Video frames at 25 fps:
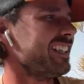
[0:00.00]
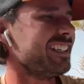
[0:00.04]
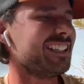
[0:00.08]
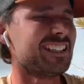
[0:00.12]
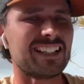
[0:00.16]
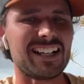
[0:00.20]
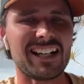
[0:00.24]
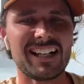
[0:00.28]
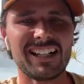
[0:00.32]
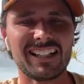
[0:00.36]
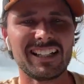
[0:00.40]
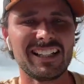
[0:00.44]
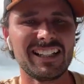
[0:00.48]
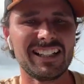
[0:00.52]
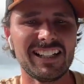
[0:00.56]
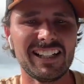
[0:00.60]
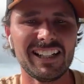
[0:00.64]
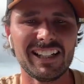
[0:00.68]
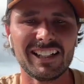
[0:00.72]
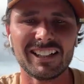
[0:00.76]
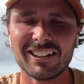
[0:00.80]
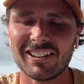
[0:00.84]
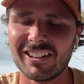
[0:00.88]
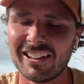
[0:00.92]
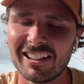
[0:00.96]
You can't get
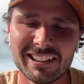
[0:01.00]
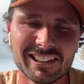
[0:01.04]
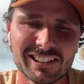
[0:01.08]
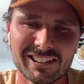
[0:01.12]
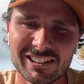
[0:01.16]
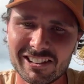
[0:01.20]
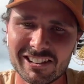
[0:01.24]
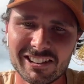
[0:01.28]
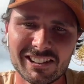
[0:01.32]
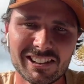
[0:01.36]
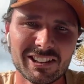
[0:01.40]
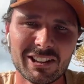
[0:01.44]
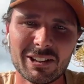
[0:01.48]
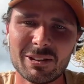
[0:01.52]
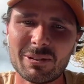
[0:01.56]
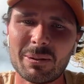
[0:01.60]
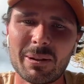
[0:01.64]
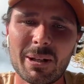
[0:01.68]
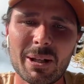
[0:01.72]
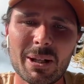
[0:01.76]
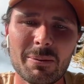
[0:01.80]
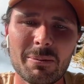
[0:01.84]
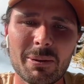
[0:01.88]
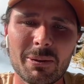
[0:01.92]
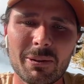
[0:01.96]
out. Like it's just
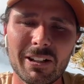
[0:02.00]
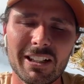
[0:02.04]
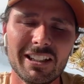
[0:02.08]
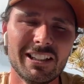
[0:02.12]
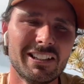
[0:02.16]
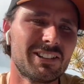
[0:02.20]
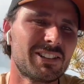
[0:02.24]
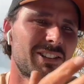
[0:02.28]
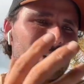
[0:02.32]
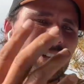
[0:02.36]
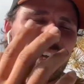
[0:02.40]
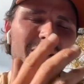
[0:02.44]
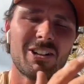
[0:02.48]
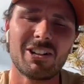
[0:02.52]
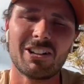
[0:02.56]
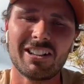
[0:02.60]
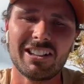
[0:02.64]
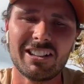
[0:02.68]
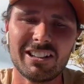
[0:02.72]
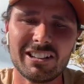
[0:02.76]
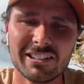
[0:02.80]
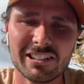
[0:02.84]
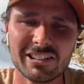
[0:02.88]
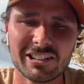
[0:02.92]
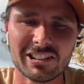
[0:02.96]
incredible. And there's
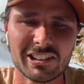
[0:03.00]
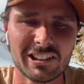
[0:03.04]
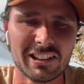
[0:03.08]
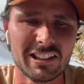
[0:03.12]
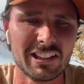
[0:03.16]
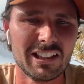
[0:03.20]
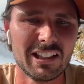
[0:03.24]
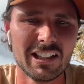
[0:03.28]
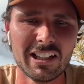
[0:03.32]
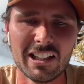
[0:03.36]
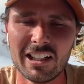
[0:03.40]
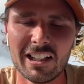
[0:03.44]
crocodiles and,